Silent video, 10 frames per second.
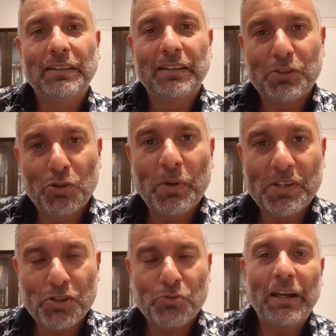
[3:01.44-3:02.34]
the two
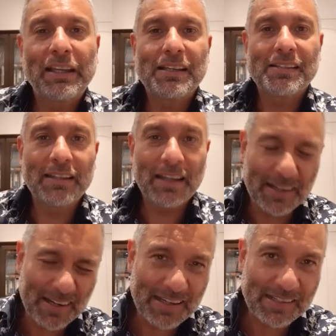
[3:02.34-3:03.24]
best strikers
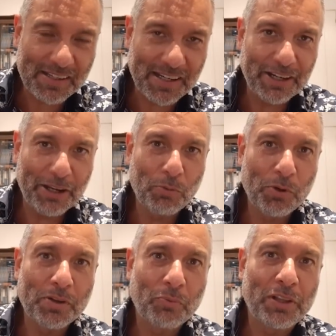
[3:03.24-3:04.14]
in Esnesiri, who
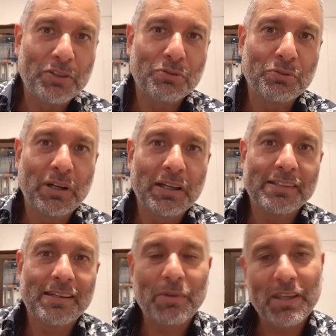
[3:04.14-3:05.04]
went to
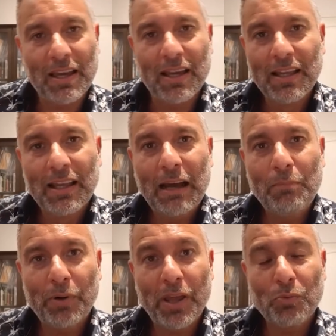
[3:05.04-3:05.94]
Sevilla,
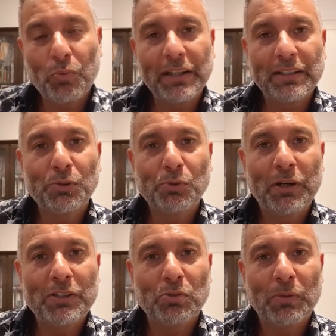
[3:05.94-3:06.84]
and Braithwaite, who
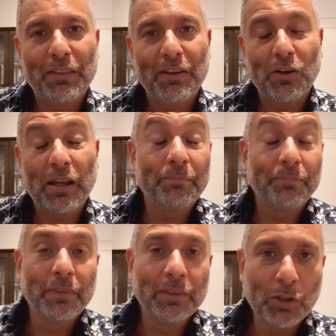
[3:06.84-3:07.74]
went to Barcelona,
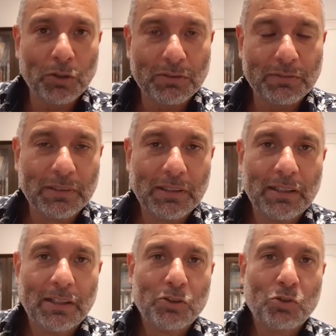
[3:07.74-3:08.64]
not
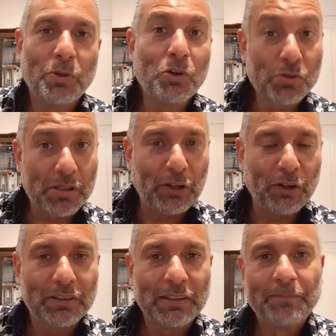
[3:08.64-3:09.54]
to be used a
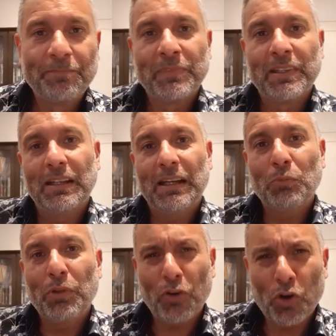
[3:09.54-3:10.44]
lot. And
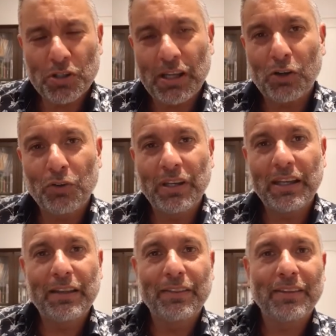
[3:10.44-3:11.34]
with Oscar
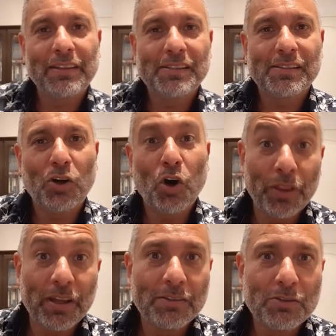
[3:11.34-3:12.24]
Rodriguez, his
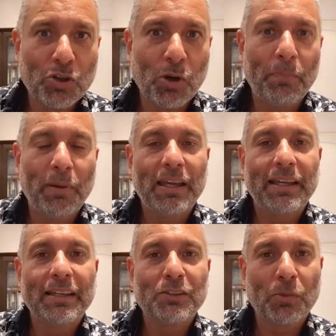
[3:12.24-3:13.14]
other top
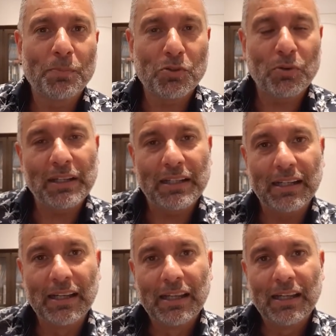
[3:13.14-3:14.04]
player and top striker,
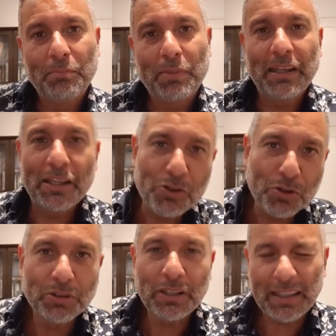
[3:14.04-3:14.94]
being
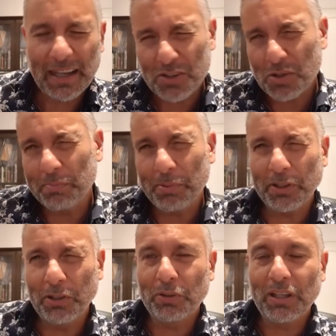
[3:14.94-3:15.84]
injured, and then at some
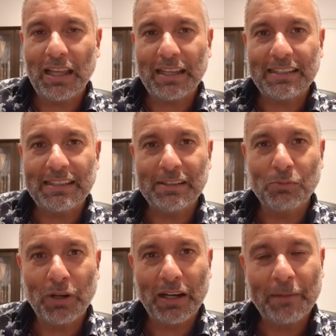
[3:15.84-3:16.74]
point looking like he
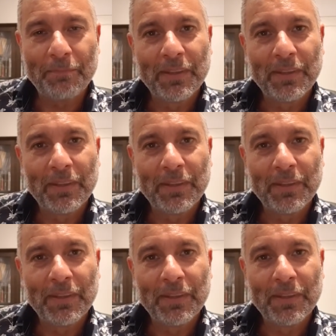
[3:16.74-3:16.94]
didn't want to